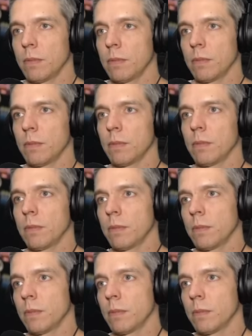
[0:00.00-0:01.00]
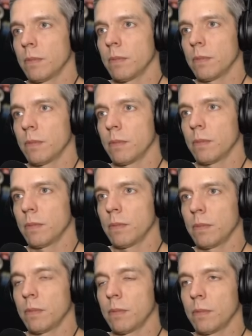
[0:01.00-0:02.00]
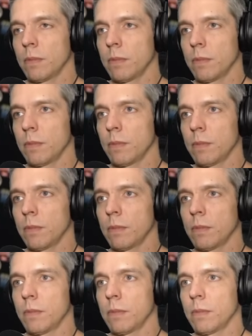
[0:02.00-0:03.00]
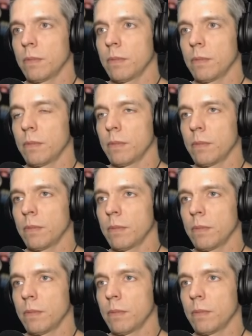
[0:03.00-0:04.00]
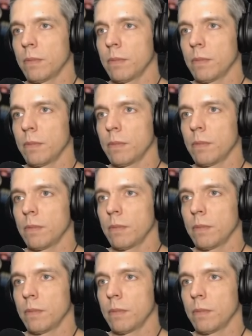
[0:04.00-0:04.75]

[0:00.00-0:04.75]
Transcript: [no speech]